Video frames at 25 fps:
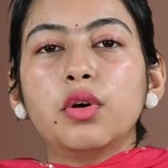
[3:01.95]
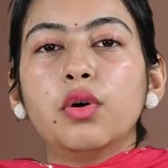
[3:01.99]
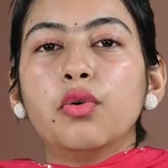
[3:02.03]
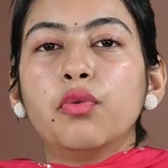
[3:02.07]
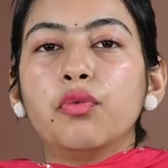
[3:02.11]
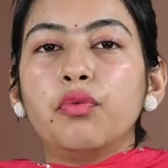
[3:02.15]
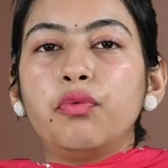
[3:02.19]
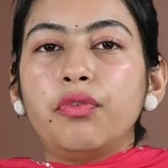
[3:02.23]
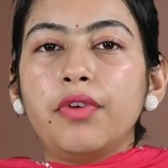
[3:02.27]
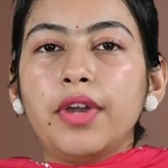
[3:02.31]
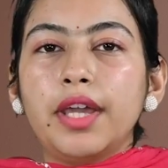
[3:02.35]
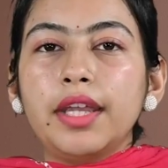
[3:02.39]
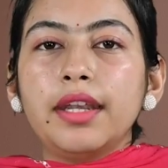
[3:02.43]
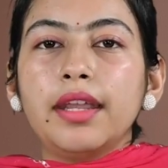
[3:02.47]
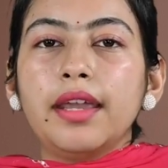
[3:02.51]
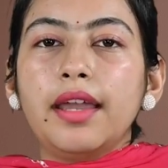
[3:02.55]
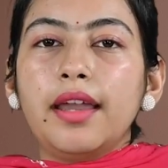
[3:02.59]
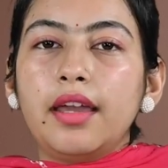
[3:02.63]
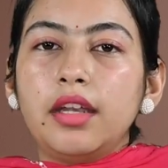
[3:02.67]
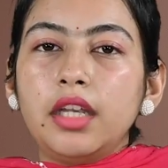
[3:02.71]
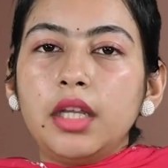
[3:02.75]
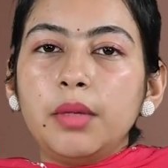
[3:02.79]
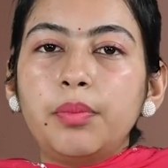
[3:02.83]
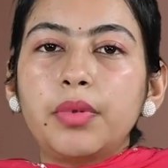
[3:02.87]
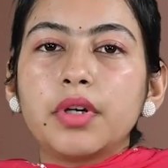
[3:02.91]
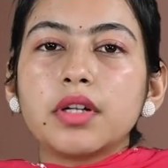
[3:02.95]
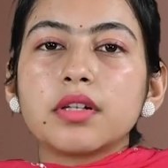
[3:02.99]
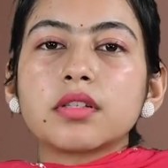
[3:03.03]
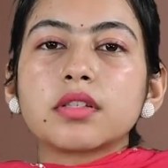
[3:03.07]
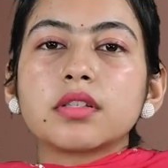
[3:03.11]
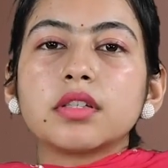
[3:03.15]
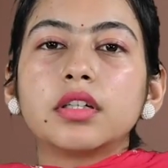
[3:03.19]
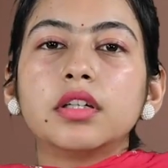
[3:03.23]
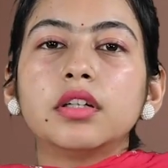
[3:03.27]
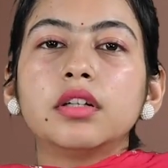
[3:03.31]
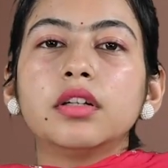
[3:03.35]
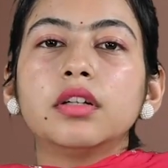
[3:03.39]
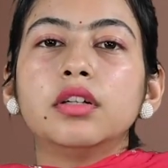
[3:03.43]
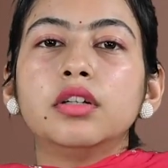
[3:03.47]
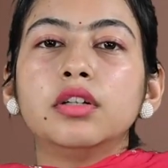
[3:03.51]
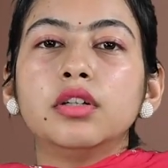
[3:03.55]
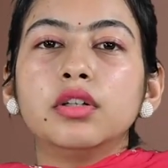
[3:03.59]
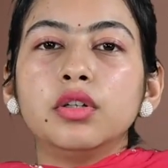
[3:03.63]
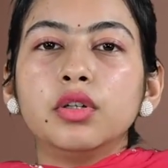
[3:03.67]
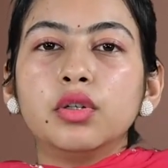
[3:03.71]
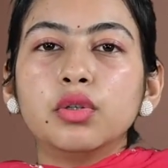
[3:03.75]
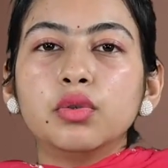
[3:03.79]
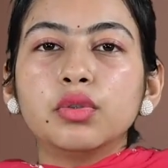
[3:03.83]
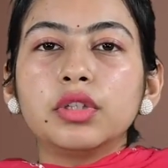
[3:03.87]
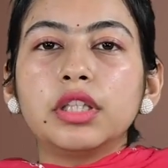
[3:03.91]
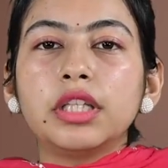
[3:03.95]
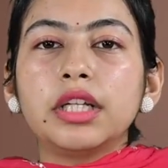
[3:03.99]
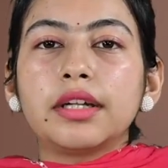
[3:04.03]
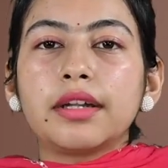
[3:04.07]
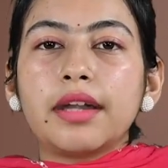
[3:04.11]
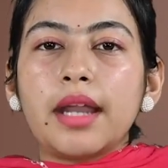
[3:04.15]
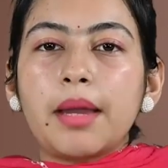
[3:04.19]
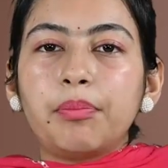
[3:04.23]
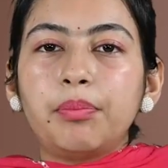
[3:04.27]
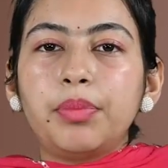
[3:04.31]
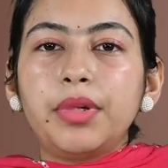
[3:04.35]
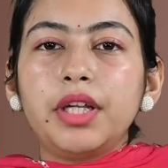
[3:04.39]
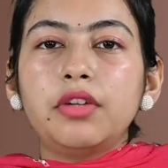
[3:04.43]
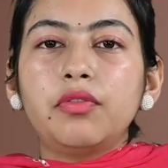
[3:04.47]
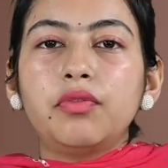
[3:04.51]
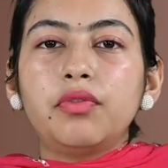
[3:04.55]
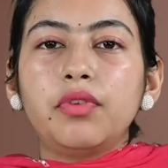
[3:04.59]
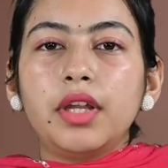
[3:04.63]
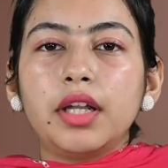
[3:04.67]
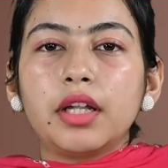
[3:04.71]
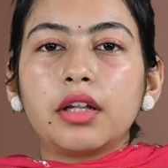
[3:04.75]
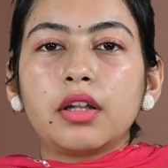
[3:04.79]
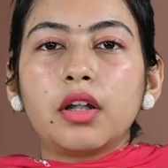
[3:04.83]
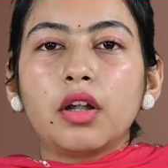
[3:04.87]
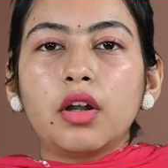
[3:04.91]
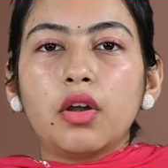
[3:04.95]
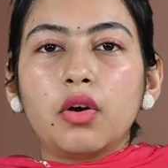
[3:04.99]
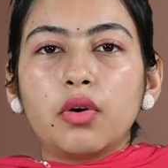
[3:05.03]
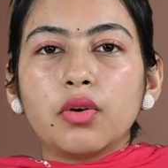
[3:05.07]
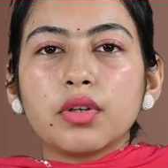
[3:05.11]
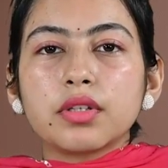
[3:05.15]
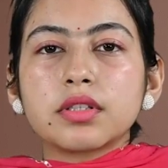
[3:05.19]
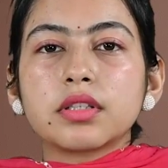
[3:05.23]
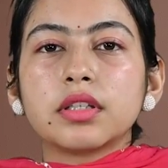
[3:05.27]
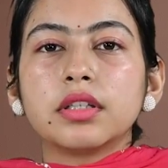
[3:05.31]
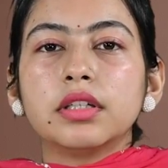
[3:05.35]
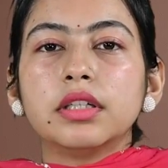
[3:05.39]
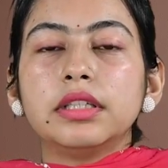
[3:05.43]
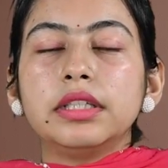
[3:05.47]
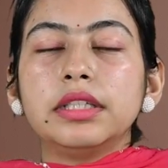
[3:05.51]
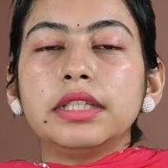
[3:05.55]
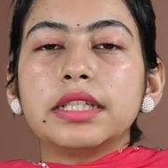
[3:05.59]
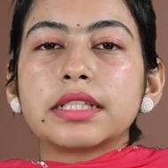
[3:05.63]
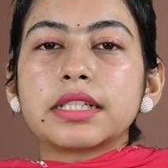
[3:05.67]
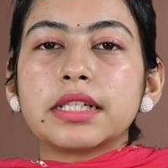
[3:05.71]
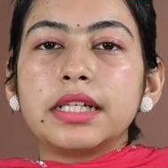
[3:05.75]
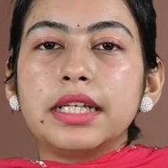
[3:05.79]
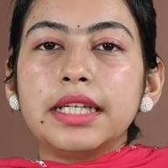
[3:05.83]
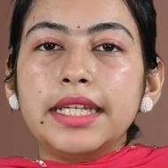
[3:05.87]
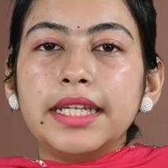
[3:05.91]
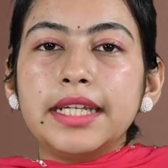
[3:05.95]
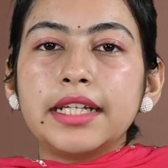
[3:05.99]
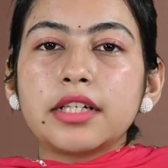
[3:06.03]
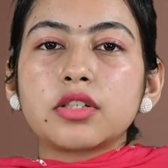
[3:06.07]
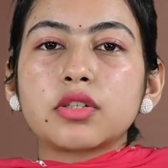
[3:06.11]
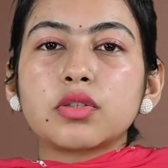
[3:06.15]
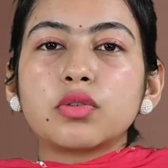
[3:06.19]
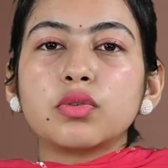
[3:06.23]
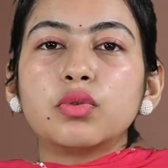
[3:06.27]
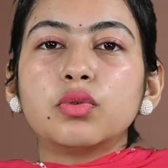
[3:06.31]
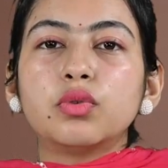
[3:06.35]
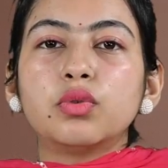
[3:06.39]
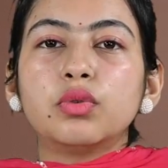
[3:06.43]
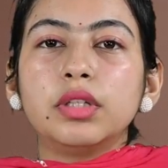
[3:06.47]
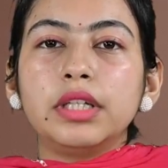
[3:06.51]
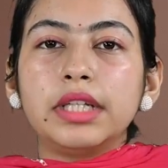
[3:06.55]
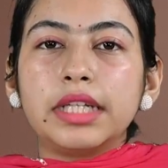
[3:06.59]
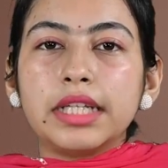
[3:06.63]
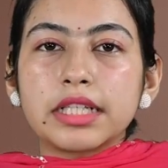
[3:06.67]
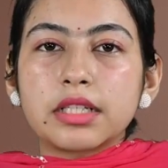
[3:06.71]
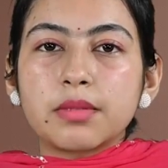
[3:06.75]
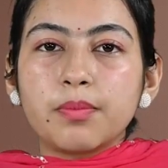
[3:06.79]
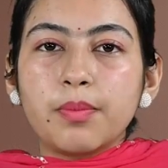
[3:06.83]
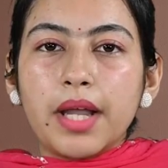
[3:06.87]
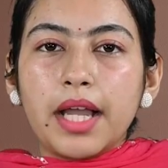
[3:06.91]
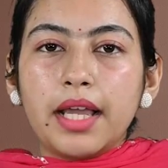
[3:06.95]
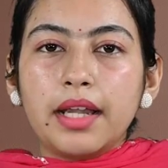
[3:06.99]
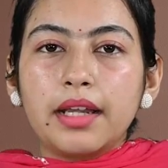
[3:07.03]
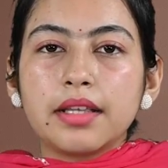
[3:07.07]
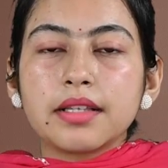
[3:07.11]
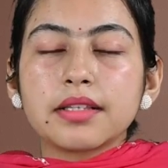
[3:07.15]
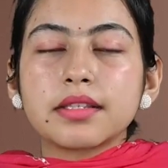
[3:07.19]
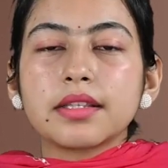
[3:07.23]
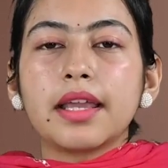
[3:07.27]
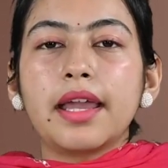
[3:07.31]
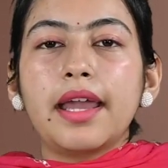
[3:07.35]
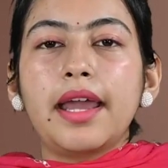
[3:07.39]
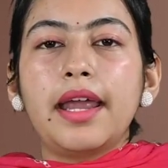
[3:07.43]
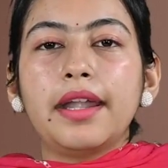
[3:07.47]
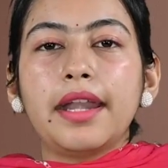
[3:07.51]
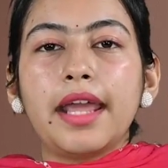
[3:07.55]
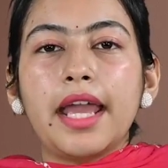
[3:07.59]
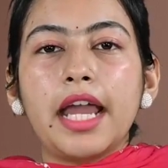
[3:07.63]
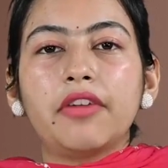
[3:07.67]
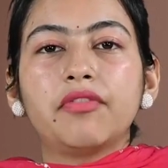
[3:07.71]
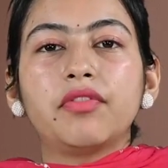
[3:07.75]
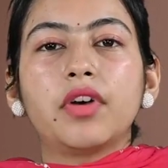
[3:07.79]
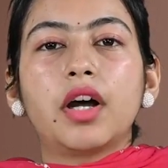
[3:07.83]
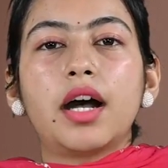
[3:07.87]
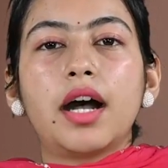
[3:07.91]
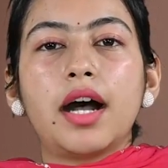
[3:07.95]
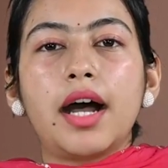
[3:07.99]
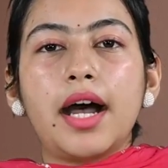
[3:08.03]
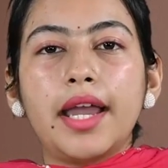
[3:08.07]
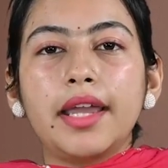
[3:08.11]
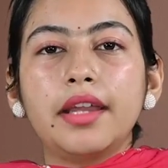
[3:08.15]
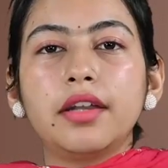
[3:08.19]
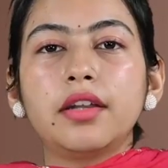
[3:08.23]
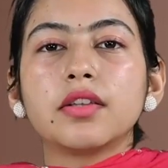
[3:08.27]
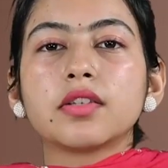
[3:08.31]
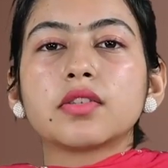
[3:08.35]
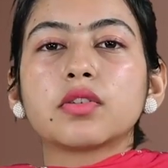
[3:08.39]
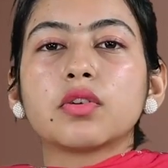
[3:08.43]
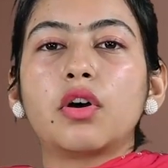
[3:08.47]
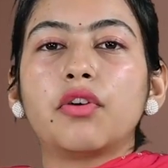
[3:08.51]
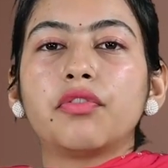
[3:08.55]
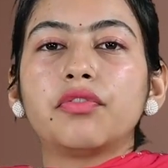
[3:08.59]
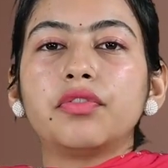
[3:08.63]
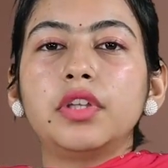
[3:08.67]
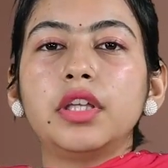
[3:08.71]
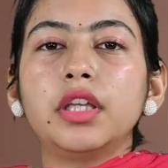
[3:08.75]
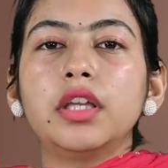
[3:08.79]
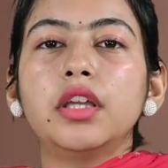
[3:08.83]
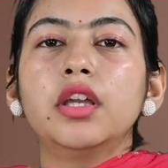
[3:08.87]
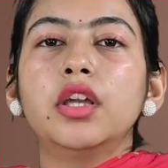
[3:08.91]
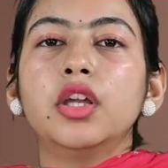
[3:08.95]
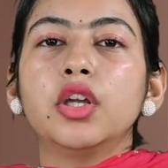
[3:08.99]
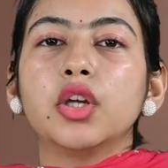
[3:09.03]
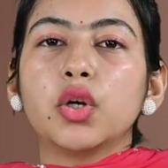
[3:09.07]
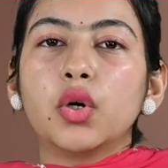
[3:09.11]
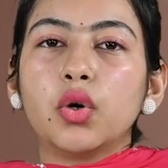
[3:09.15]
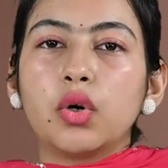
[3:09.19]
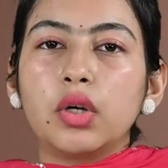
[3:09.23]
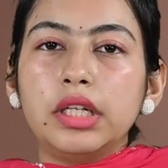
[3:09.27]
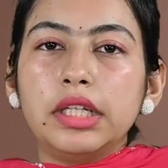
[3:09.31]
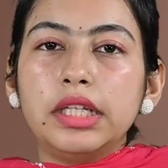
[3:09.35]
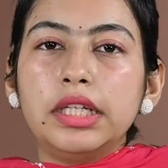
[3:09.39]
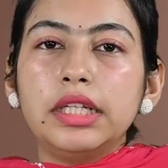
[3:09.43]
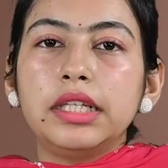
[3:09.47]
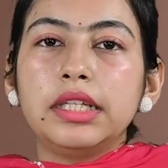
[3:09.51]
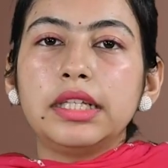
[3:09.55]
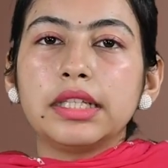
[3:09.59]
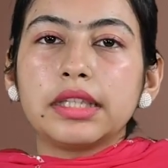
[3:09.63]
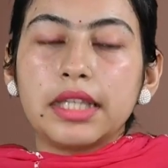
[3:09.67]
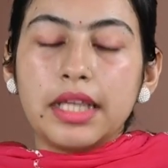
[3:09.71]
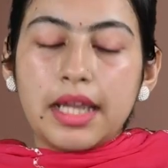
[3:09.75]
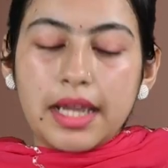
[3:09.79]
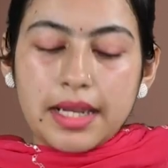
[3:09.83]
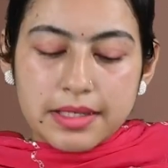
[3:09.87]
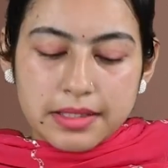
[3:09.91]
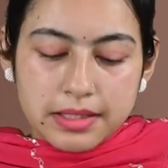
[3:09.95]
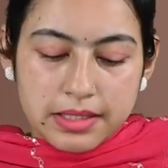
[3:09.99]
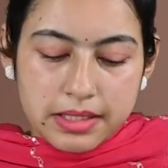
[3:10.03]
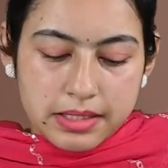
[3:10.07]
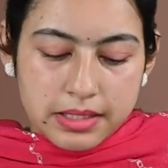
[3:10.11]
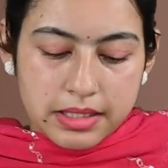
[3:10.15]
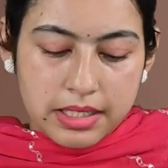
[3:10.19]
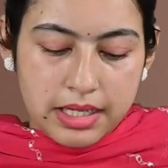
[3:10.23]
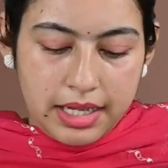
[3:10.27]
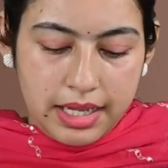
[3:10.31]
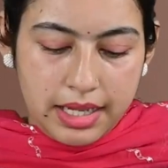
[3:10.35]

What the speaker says: When any person do the rapid weight loss, this leads to disbalance and have a high risk of the cholelithiasis.